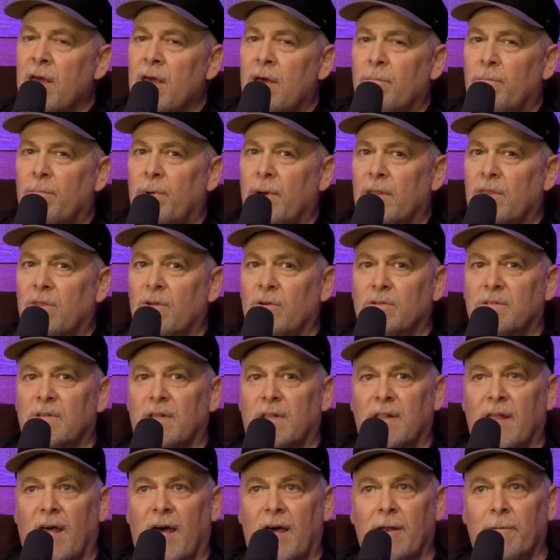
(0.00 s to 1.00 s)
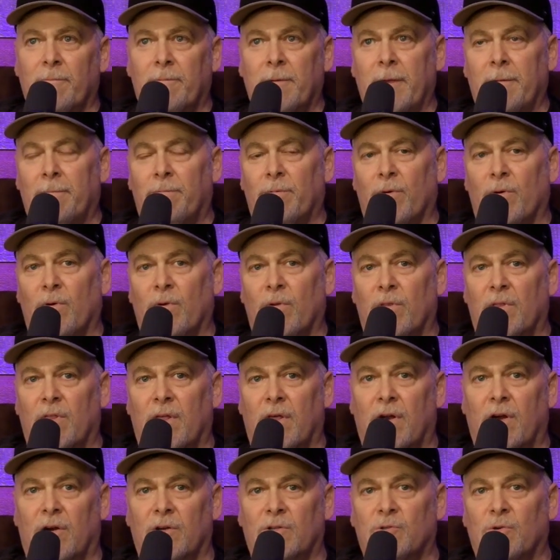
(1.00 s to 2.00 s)
but there's a lot of people
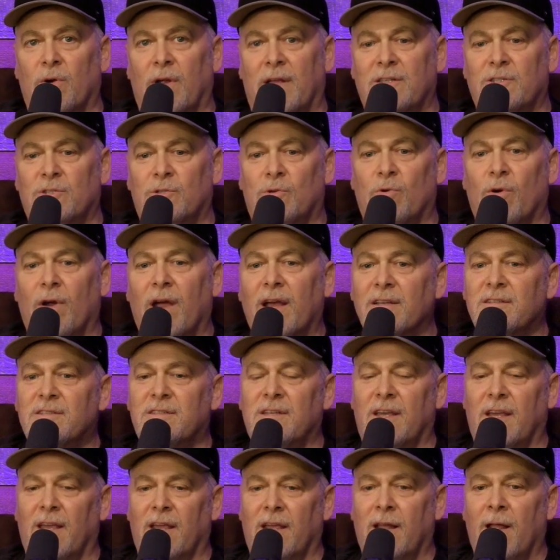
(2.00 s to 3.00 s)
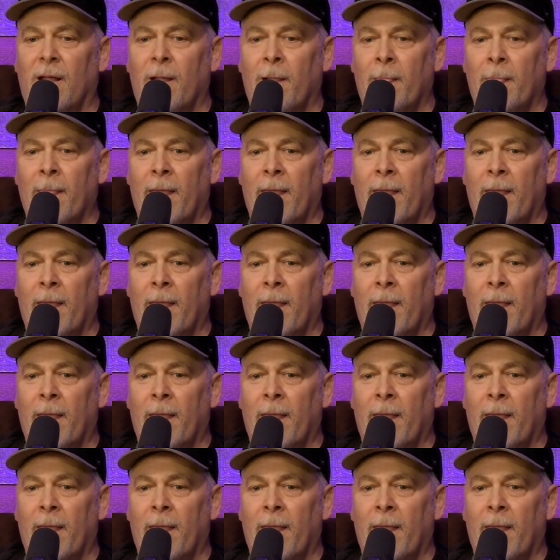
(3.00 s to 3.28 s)
that are transgressing